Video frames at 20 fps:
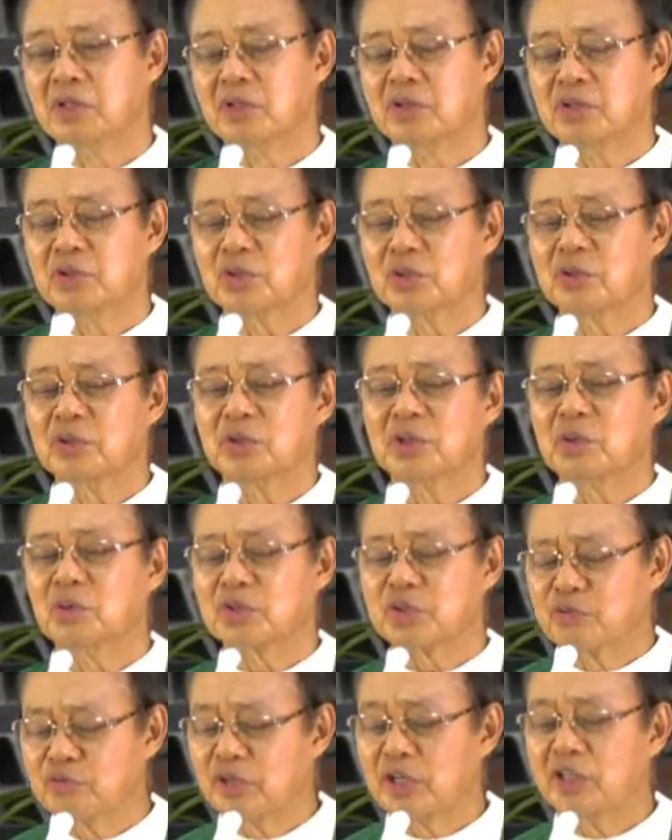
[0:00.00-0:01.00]
So he
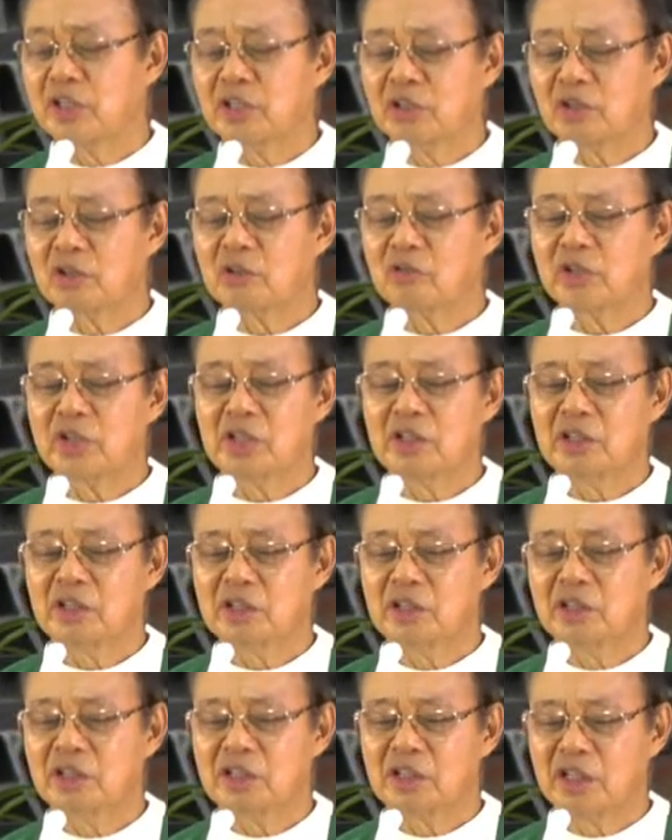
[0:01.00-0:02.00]
was feeling
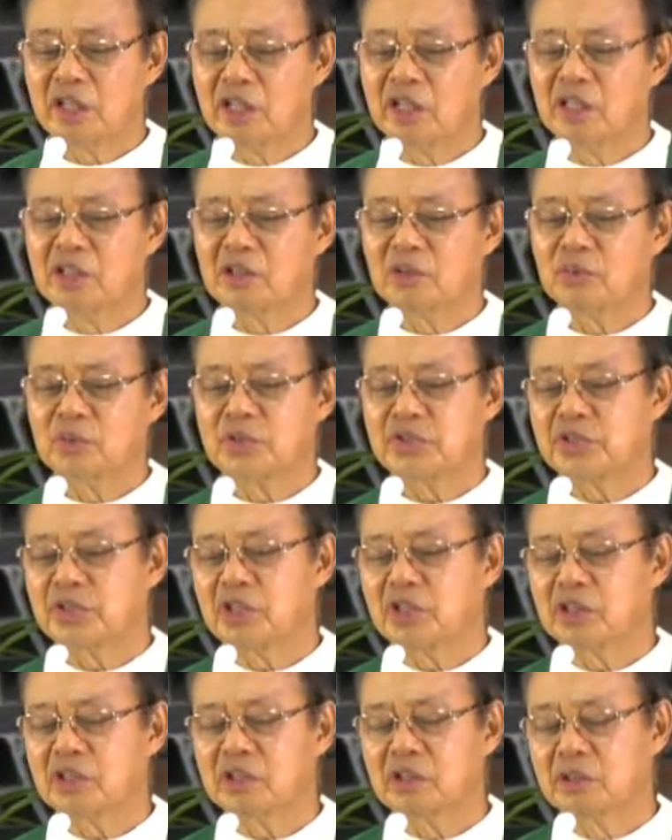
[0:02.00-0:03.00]
already that the end was
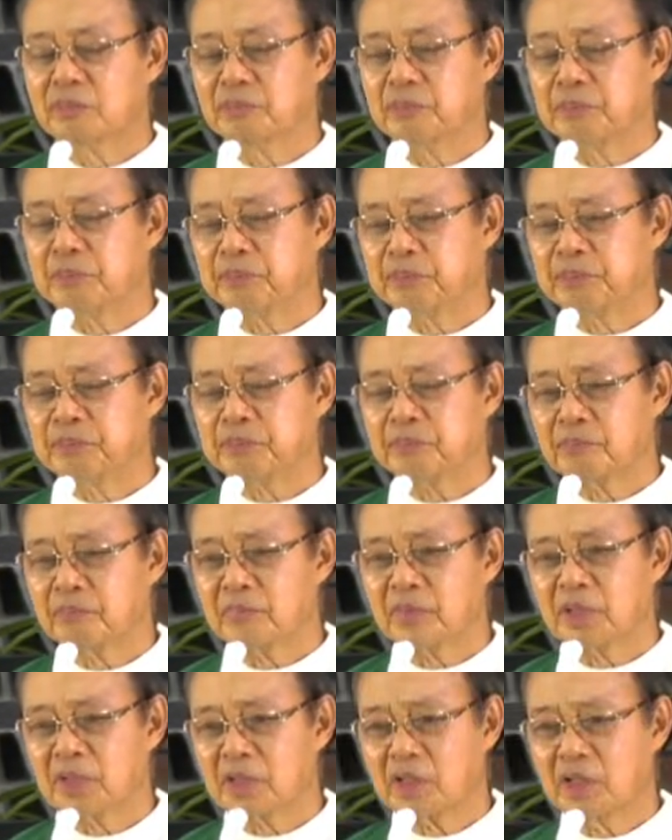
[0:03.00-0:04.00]
near.
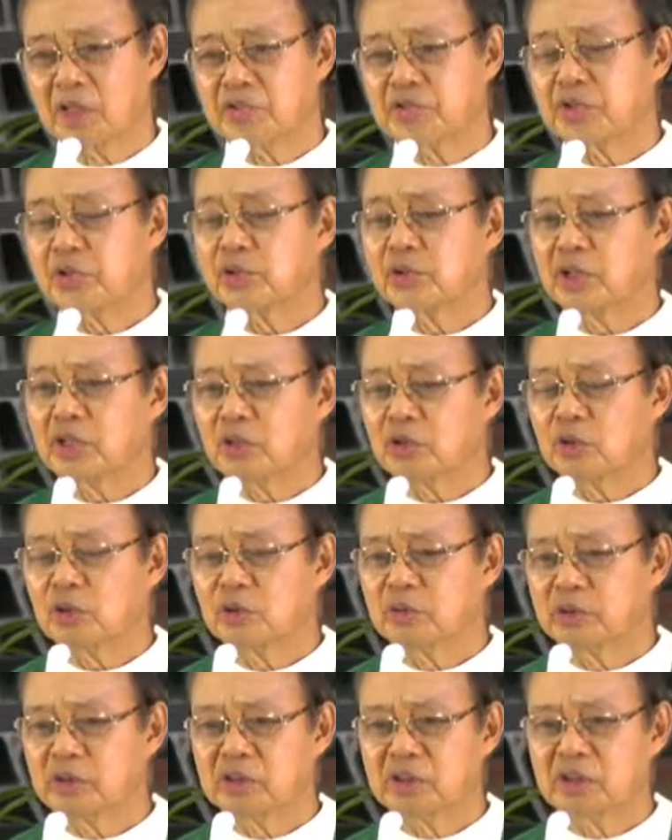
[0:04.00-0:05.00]
And so he
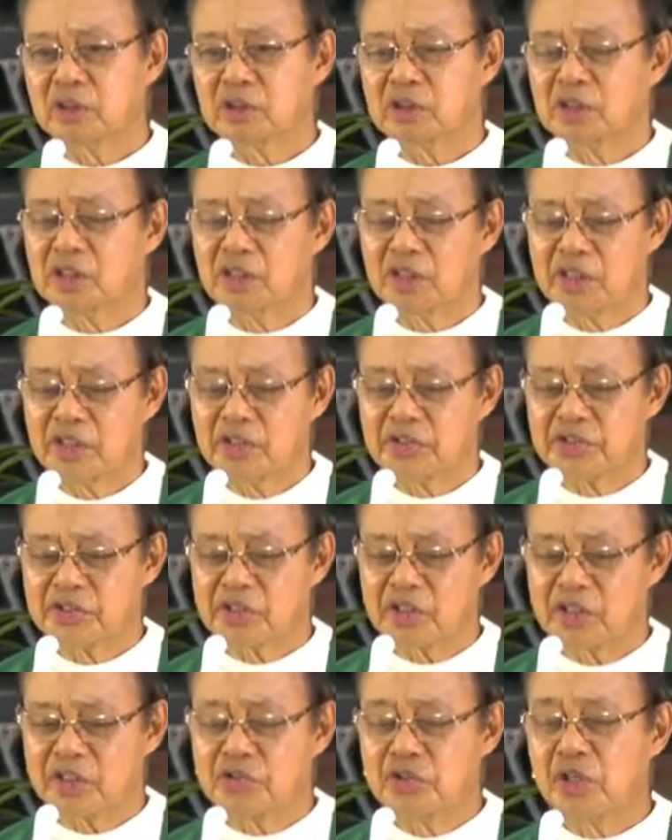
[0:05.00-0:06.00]
called his
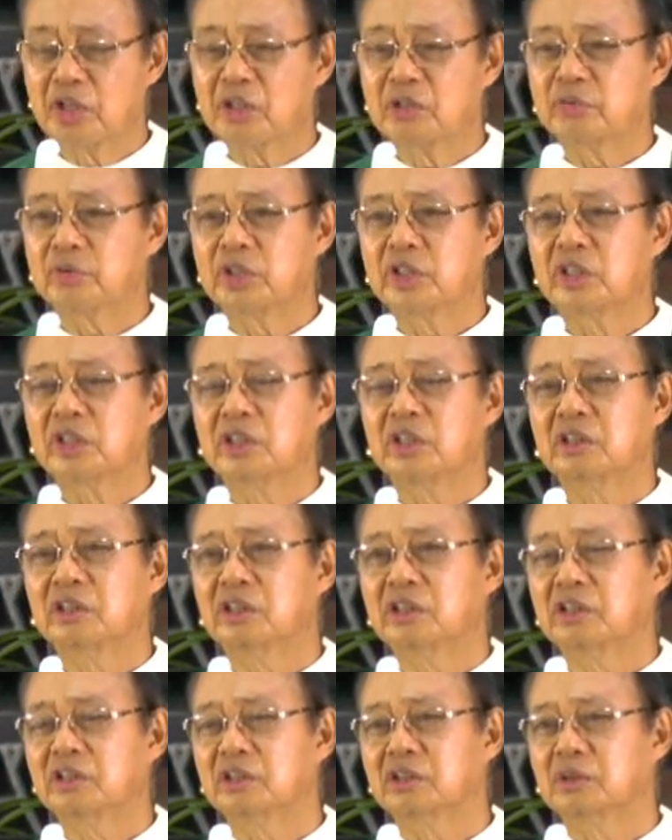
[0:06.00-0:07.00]

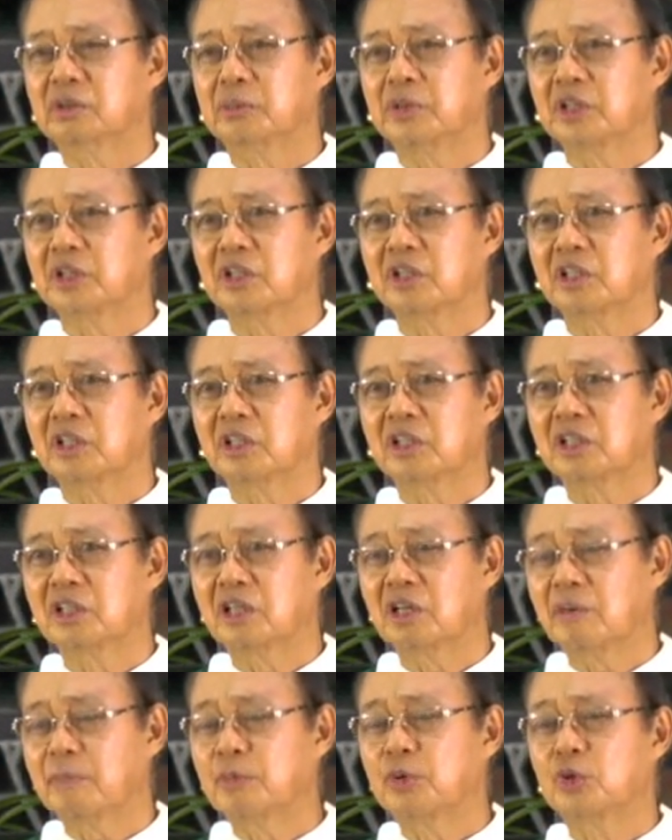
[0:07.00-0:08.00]
children, mga
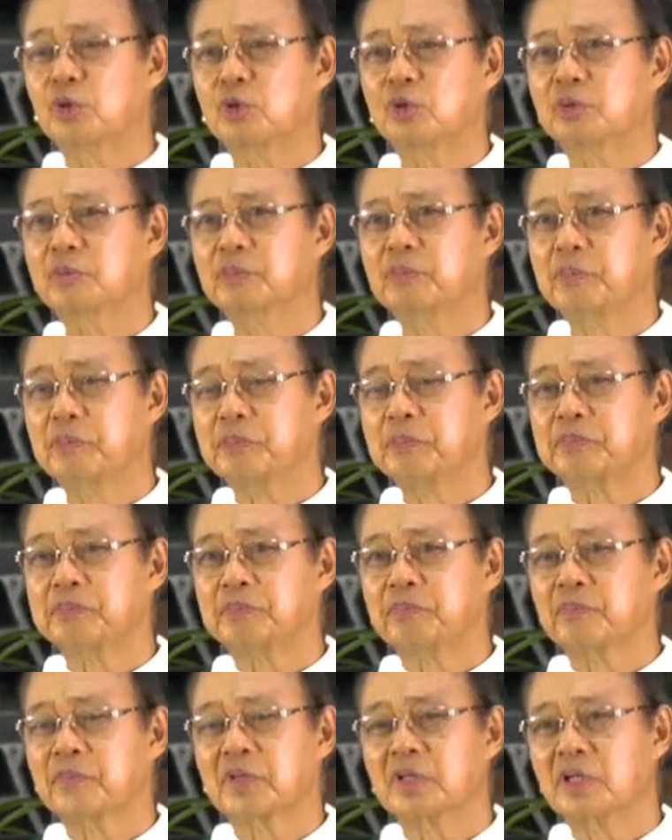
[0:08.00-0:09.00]
apo,
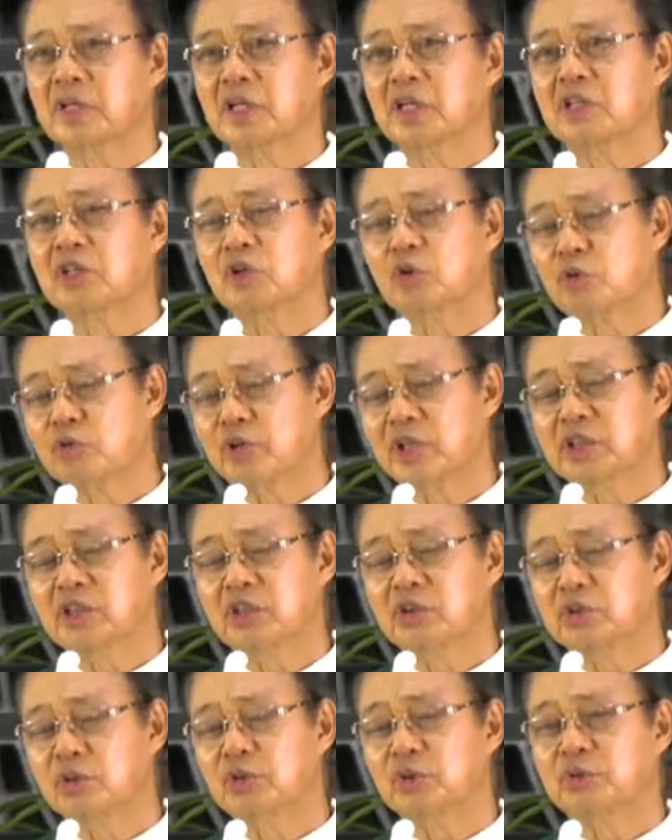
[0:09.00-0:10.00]
and he
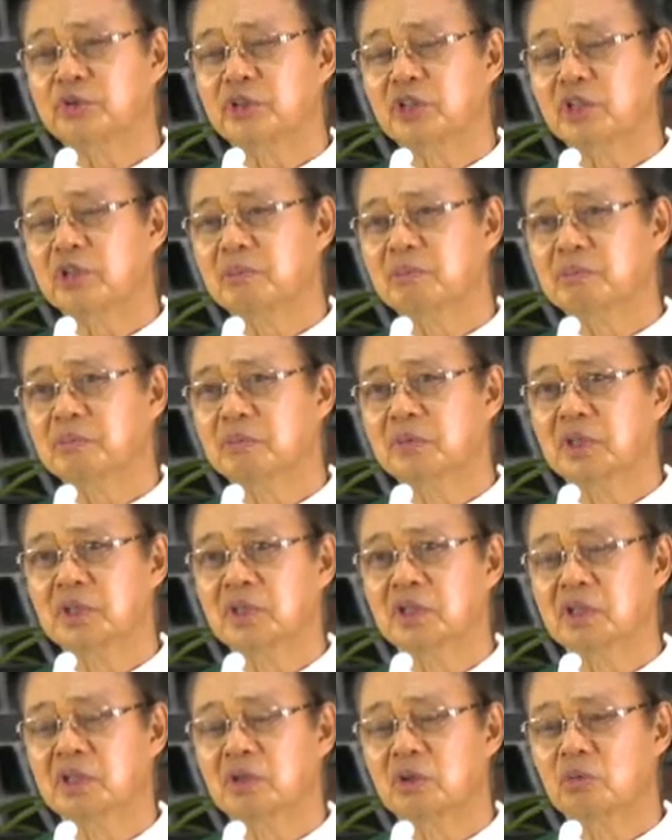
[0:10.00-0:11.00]
already told them
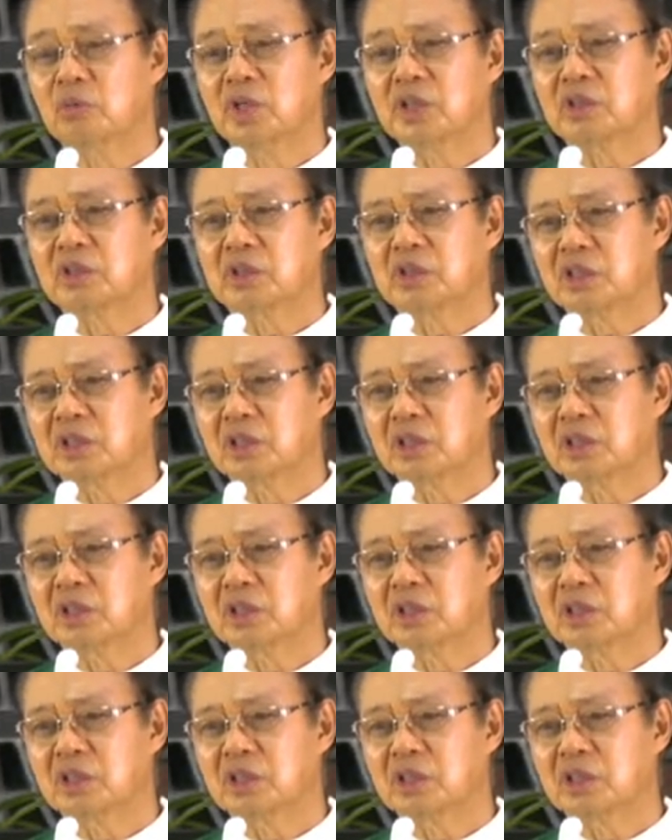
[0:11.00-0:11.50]
what